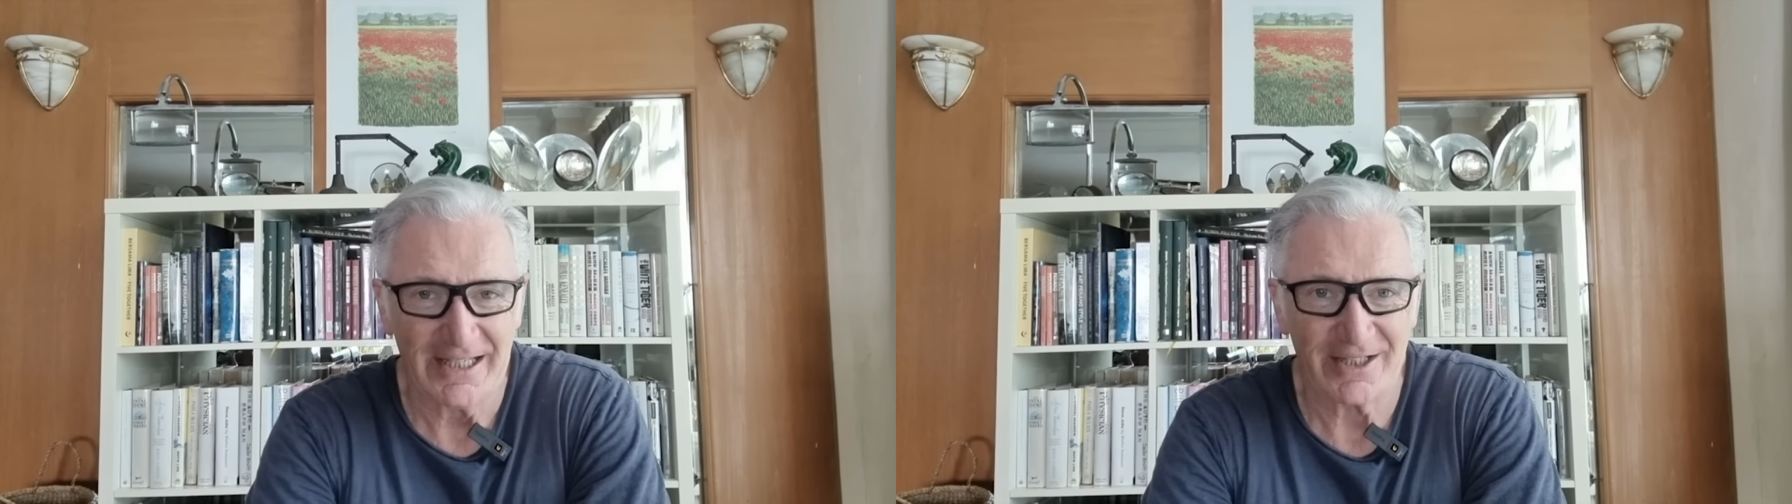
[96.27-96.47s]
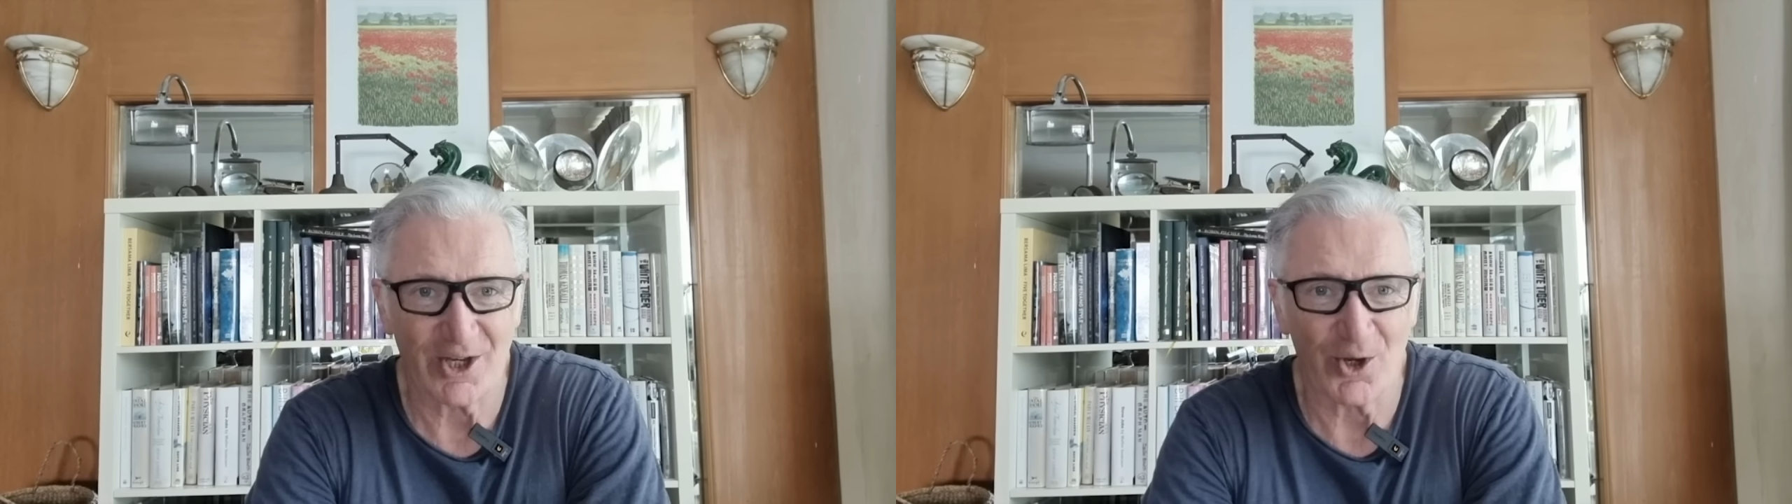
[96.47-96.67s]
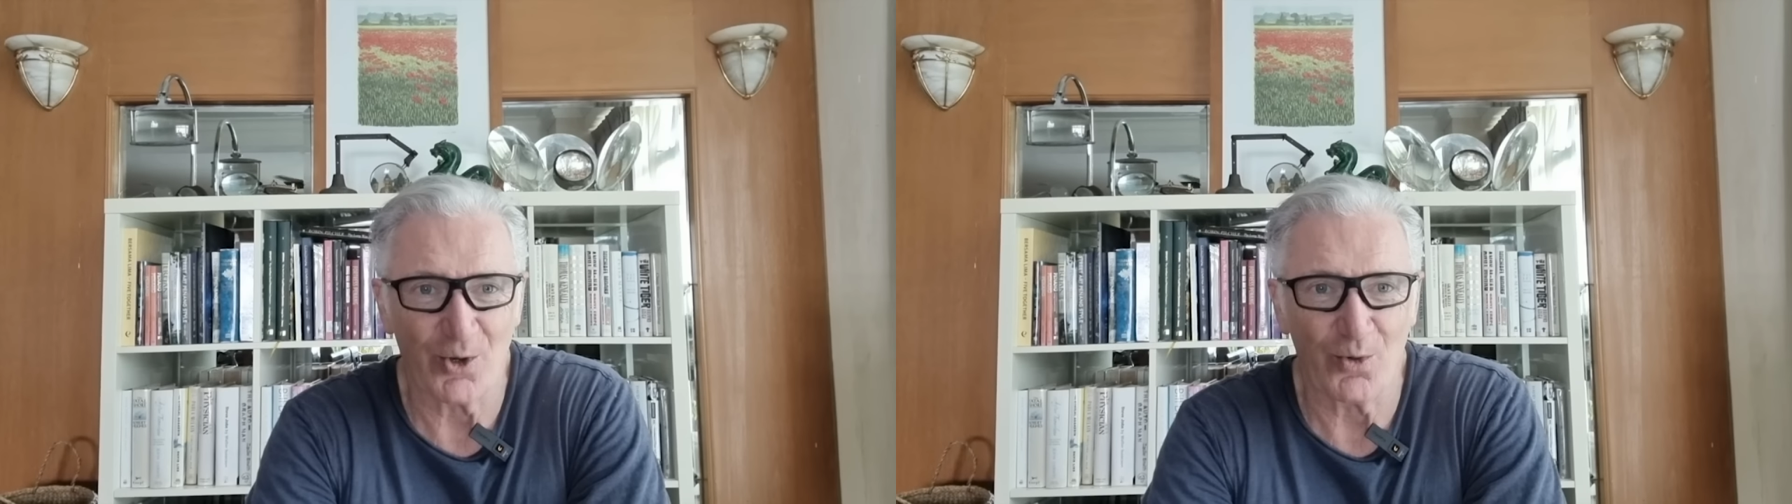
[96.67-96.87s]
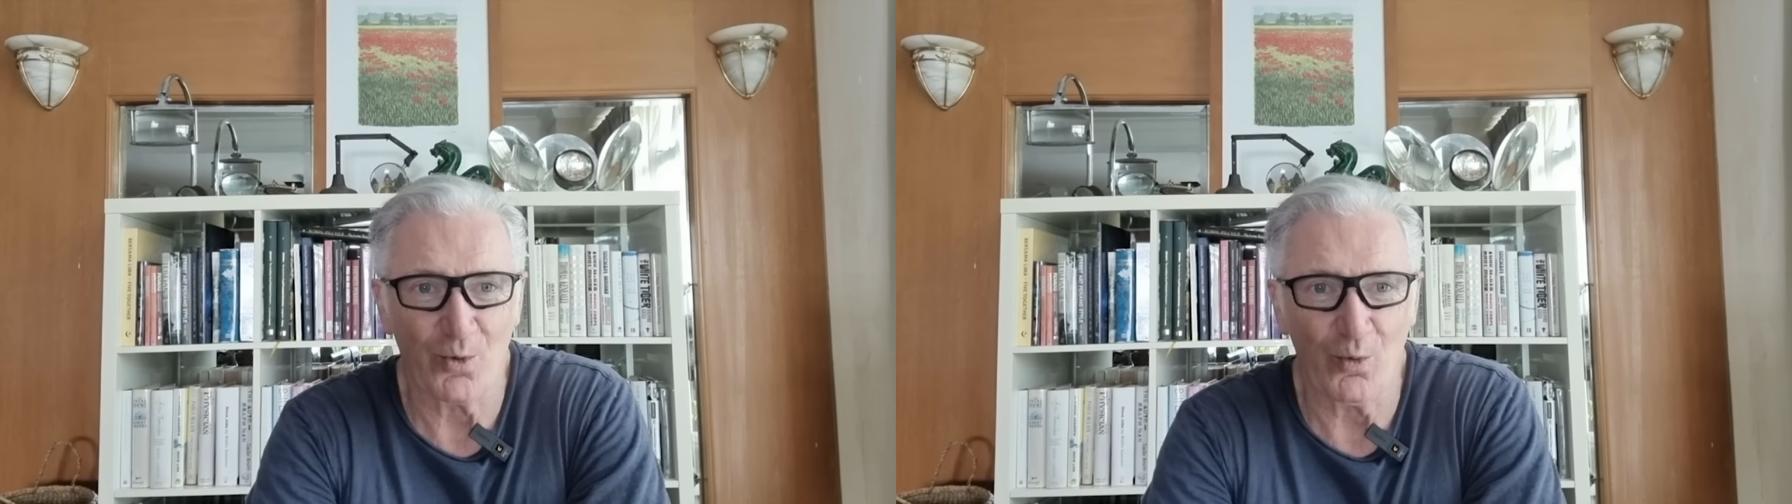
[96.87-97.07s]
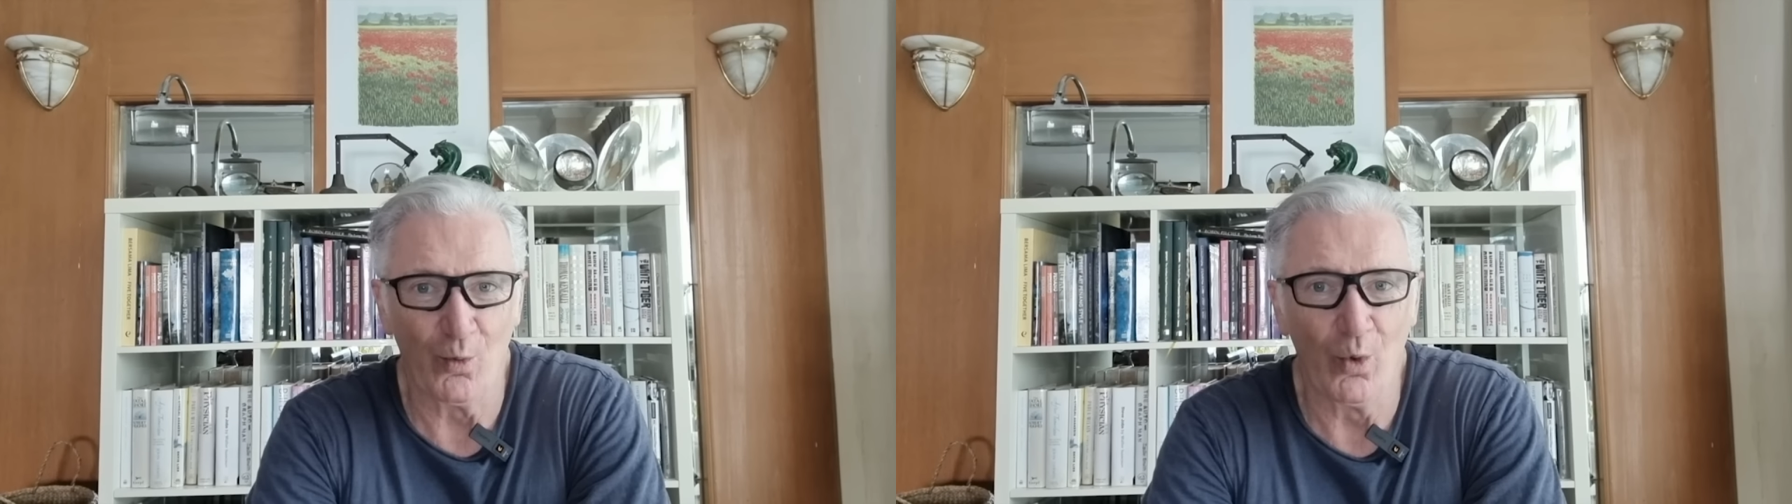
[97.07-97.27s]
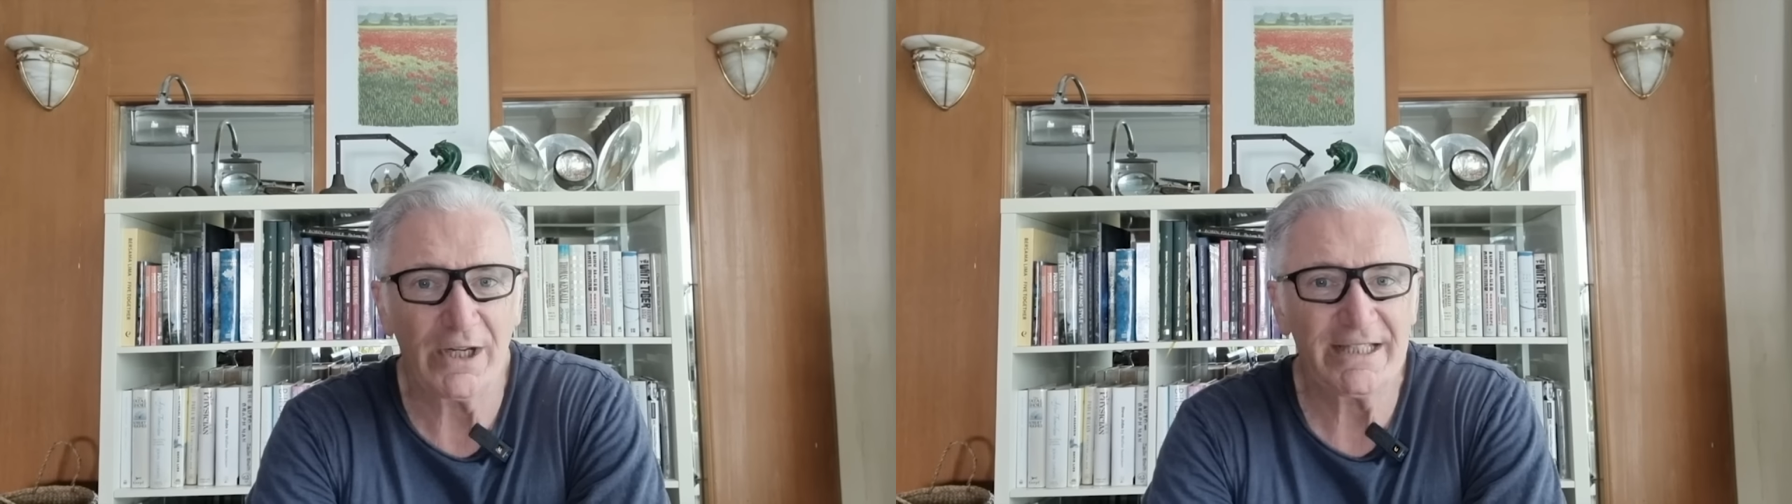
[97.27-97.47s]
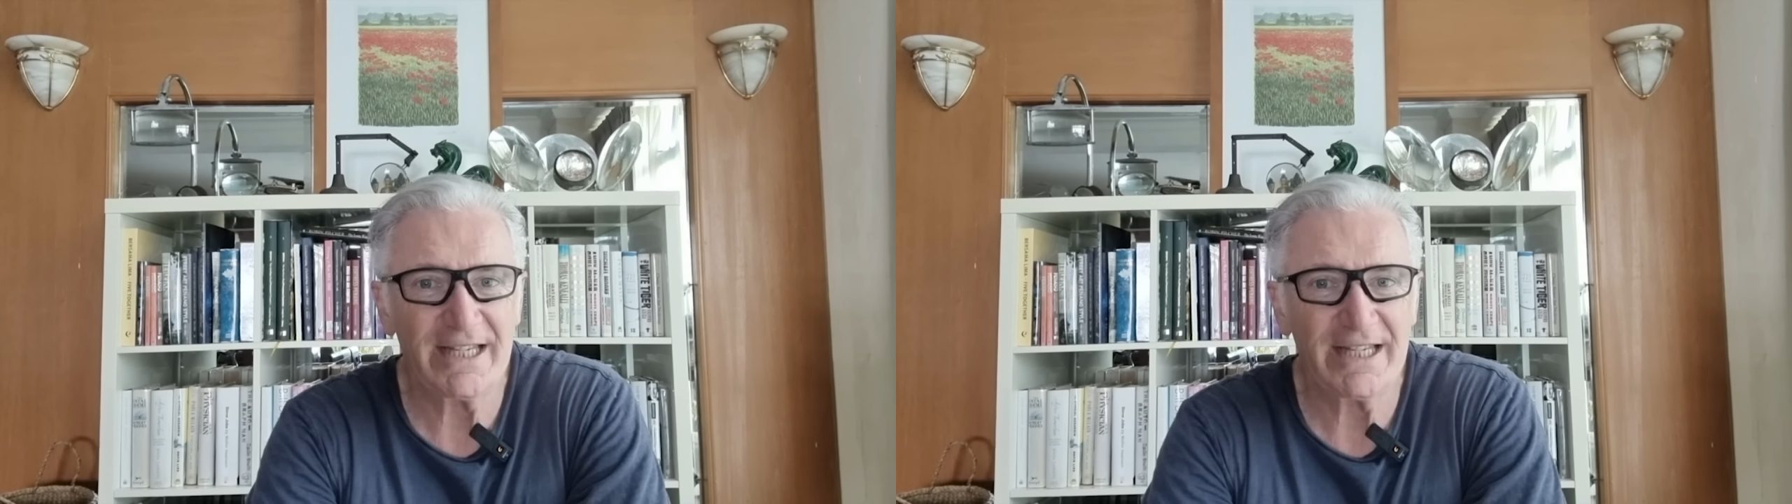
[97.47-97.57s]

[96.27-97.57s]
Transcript: So one